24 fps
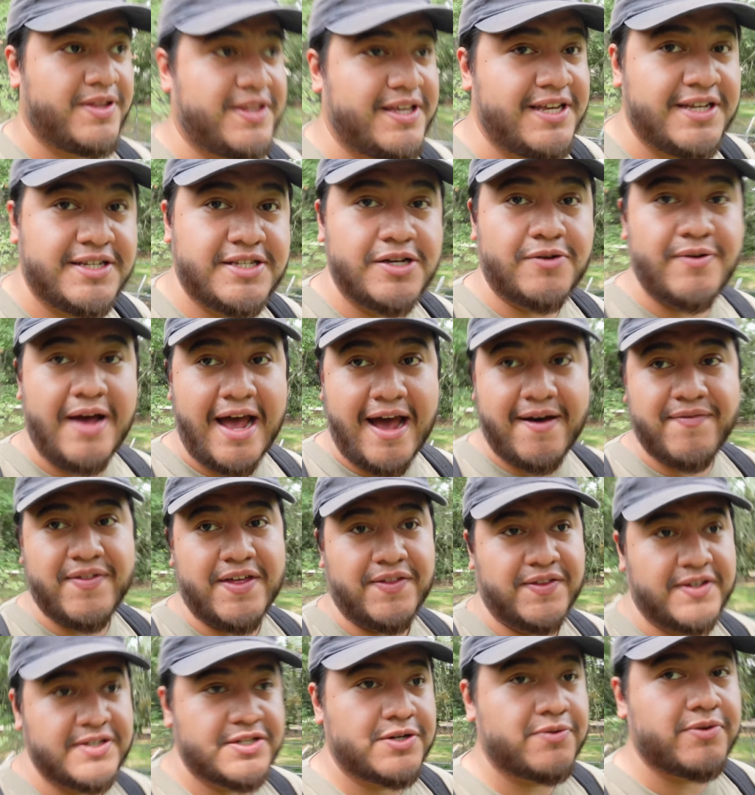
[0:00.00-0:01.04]
These don't have that.
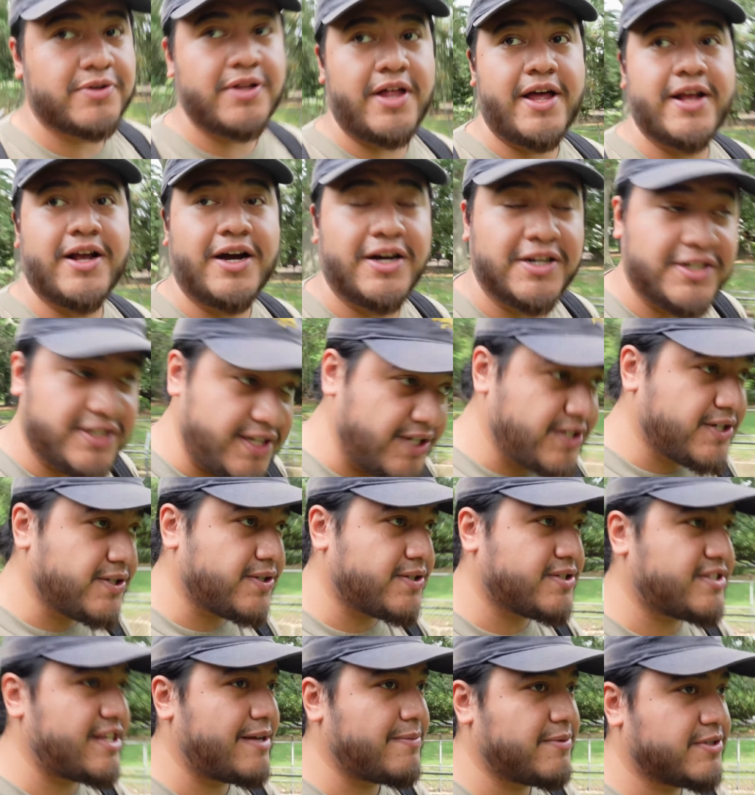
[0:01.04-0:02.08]
These are relying on digital
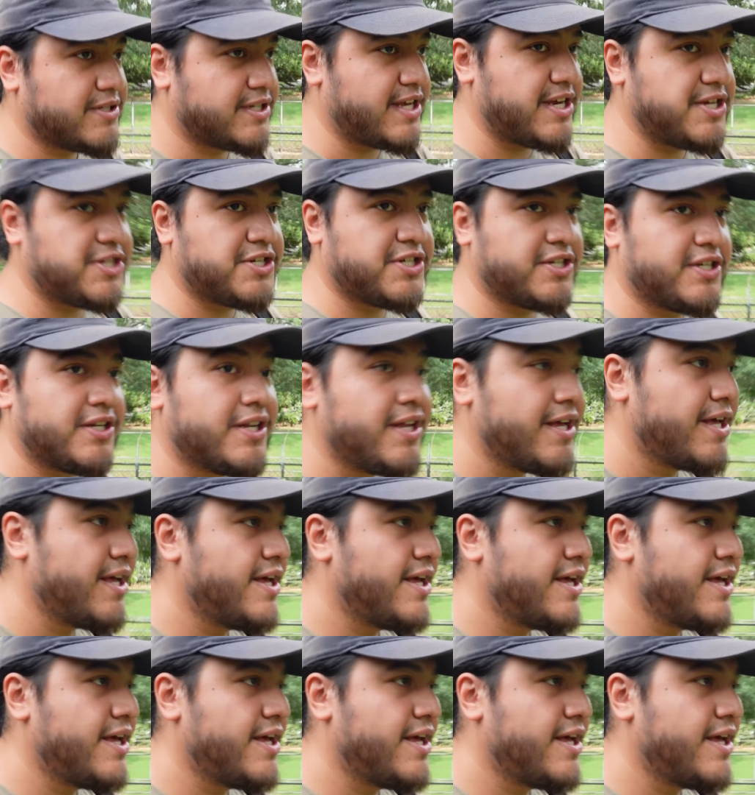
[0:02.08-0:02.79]
stabilization,